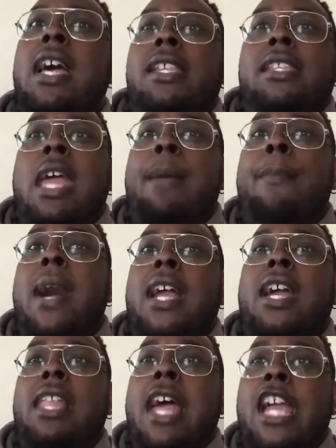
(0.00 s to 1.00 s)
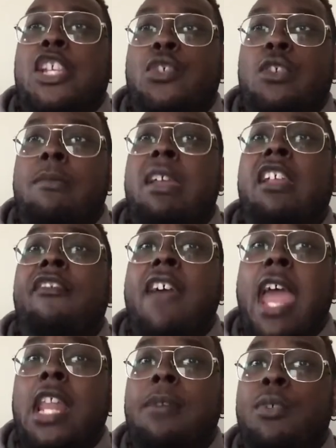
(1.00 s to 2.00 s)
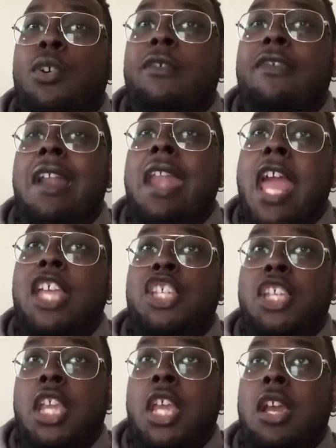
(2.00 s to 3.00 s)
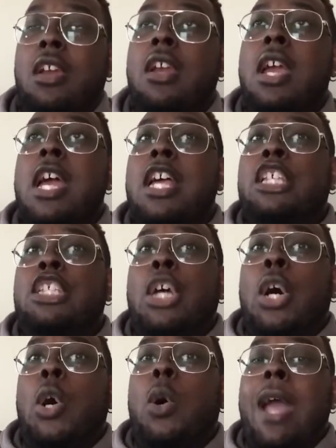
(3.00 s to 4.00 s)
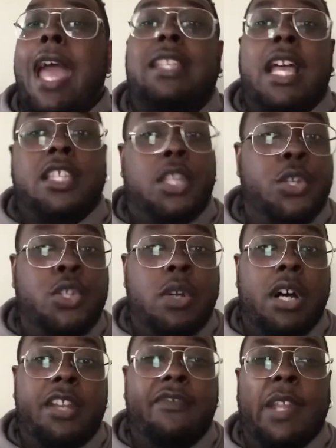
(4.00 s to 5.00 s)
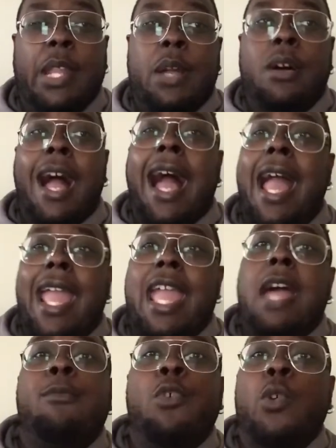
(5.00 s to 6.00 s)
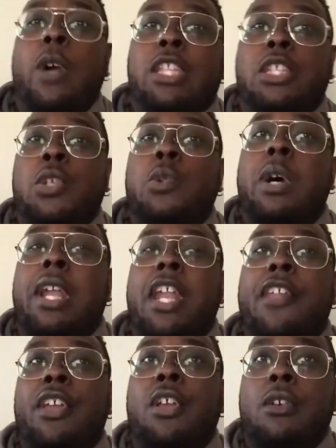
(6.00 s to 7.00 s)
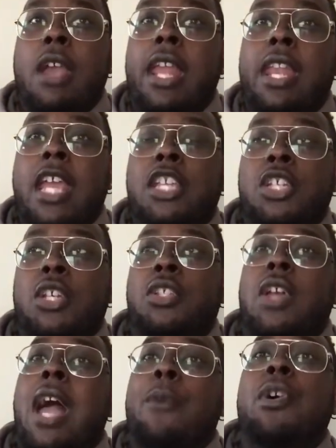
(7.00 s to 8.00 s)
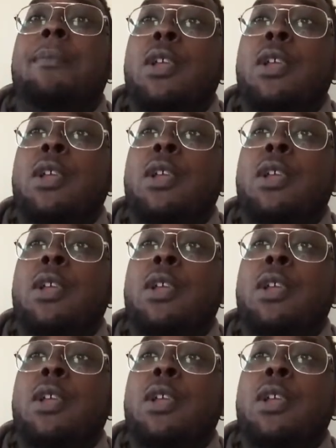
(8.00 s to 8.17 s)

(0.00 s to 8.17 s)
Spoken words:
that my classroom is available for next year. So as I told you all in the video, I am going to another grade next year. So I will